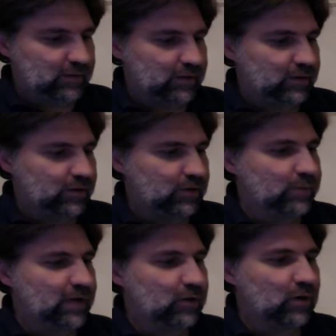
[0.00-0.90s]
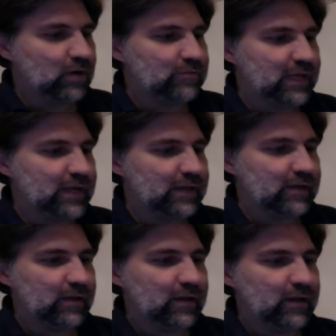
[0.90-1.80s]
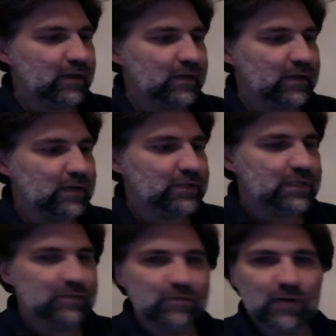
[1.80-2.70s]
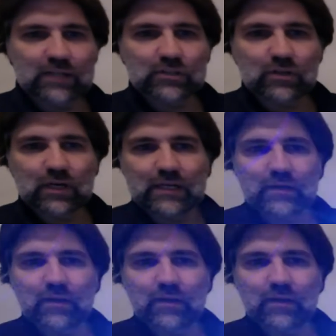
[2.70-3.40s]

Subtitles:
You're better off getting an LED flashlight